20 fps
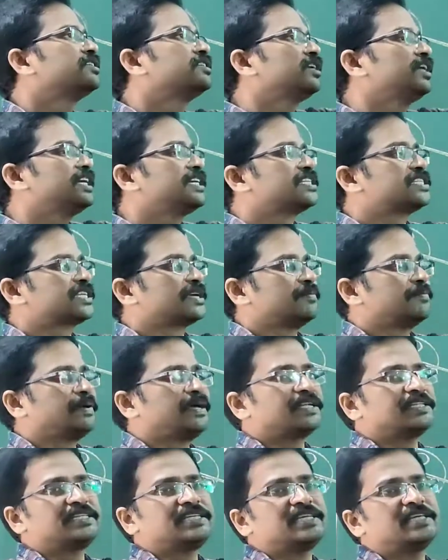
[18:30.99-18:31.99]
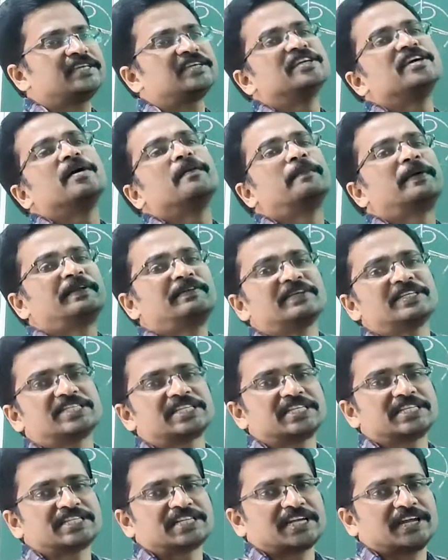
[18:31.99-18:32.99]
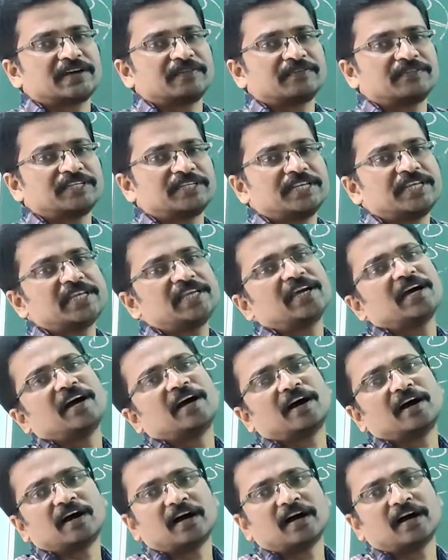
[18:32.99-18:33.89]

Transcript: So let us compare the previous history of the